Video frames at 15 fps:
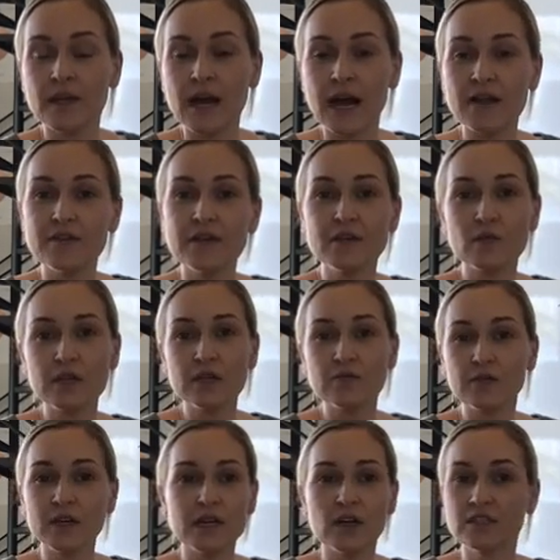I think we
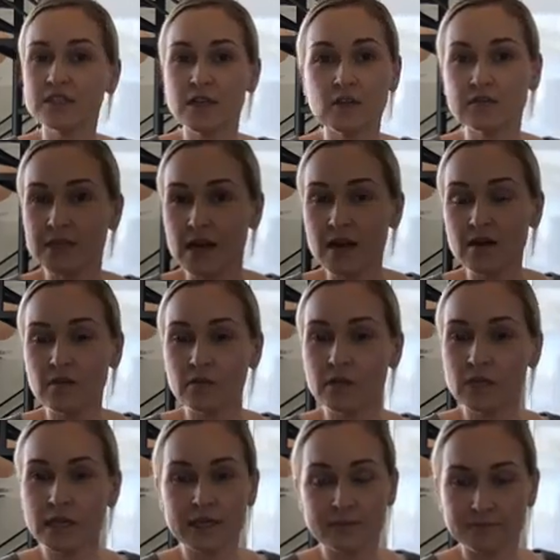freak ourselves out and we're
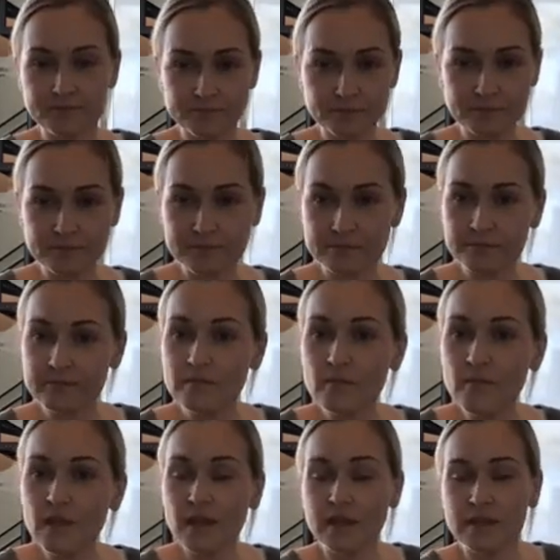like,
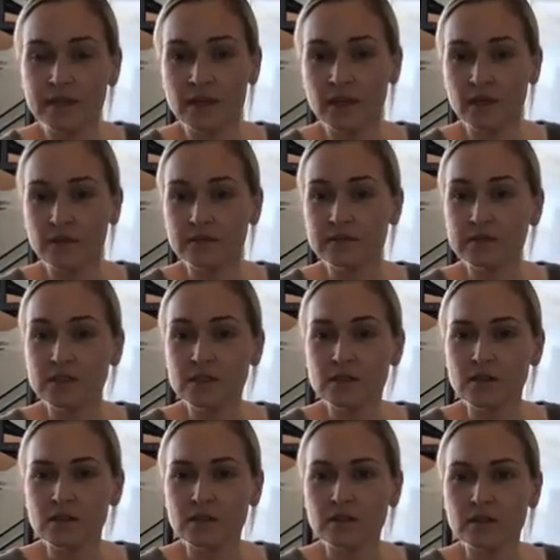
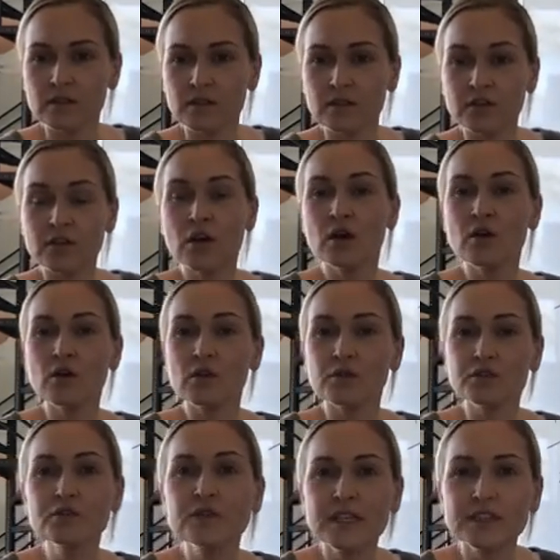no,
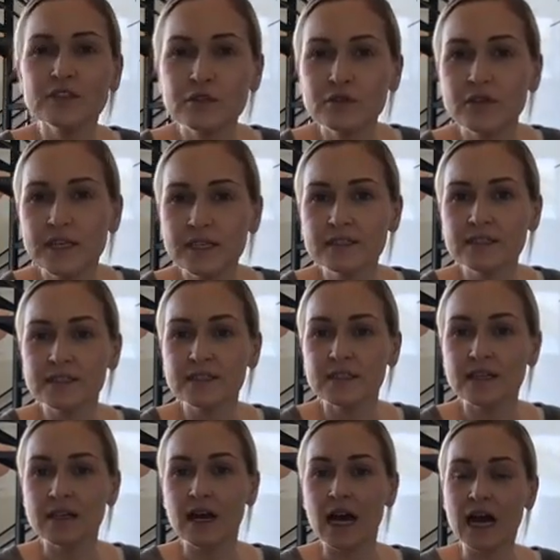you can do this.
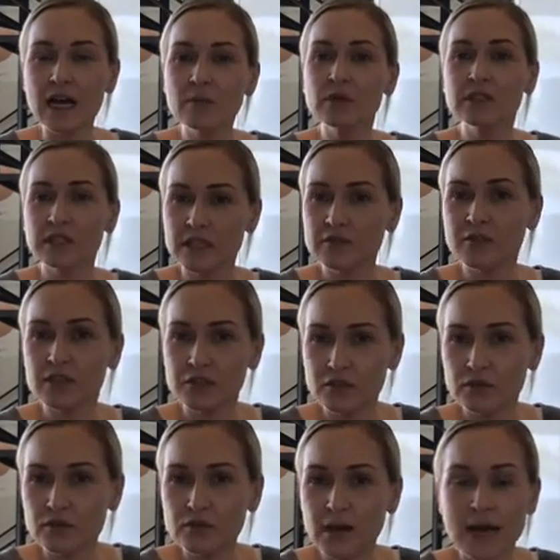I believe in
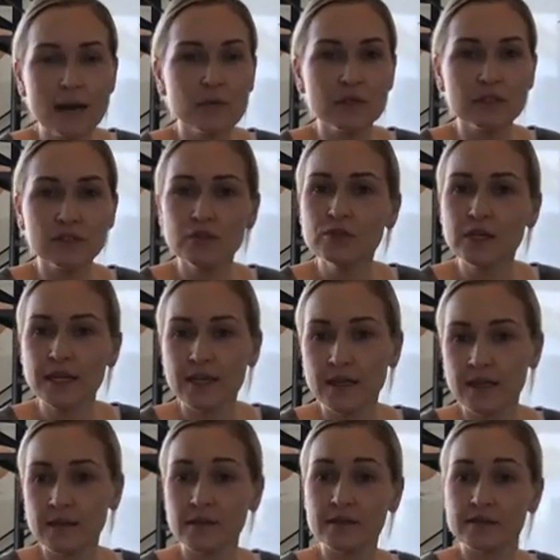you. You
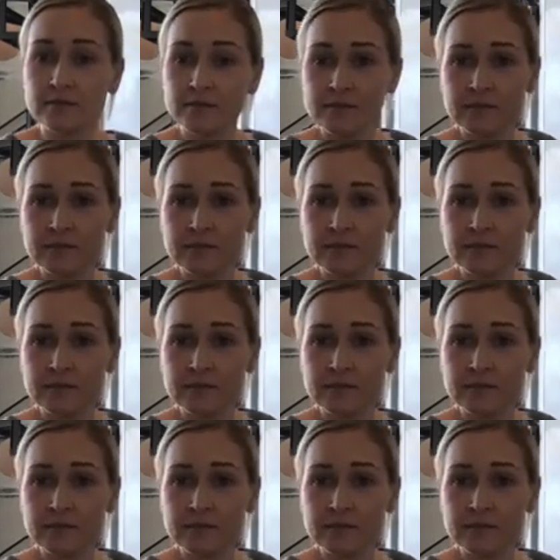can.